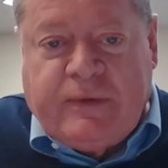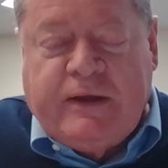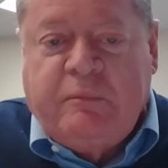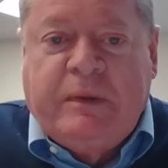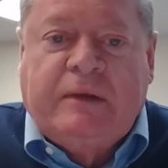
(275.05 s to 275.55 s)

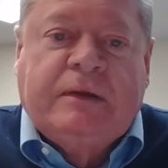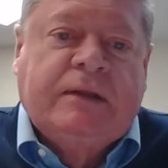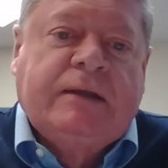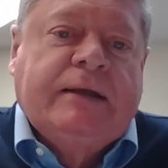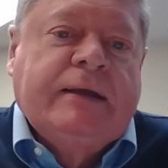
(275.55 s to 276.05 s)
They had
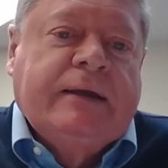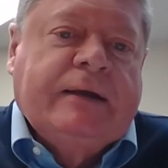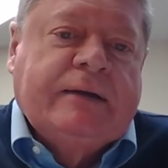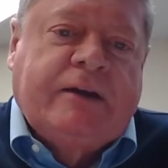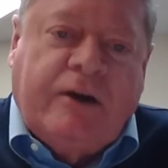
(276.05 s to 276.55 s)
been
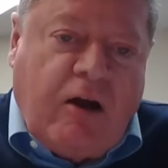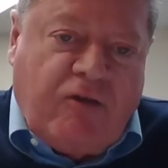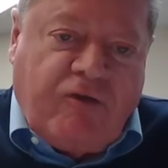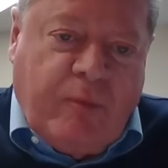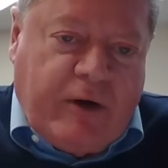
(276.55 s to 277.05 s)
uh, cut
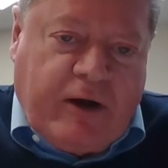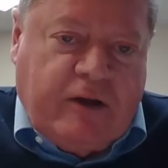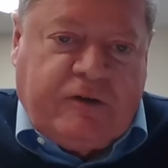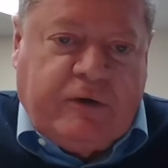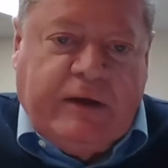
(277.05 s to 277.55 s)
off from their
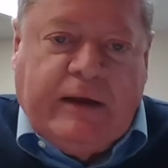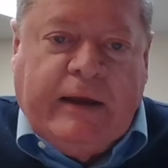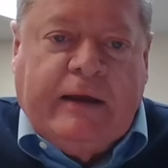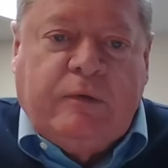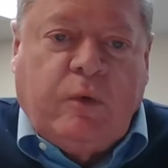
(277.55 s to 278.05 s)
country
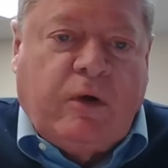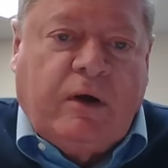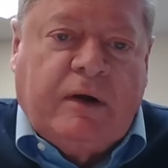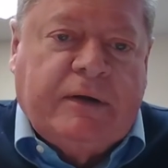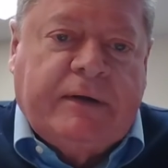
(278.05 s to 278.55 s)
and
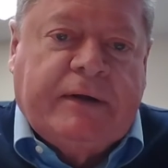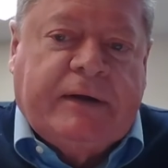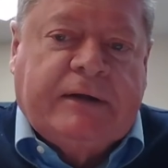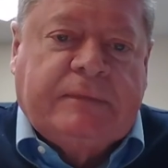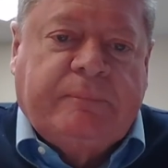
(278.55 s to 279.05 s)
were
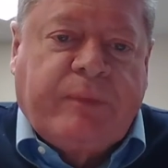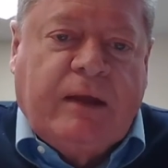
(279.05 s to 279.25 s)
uh,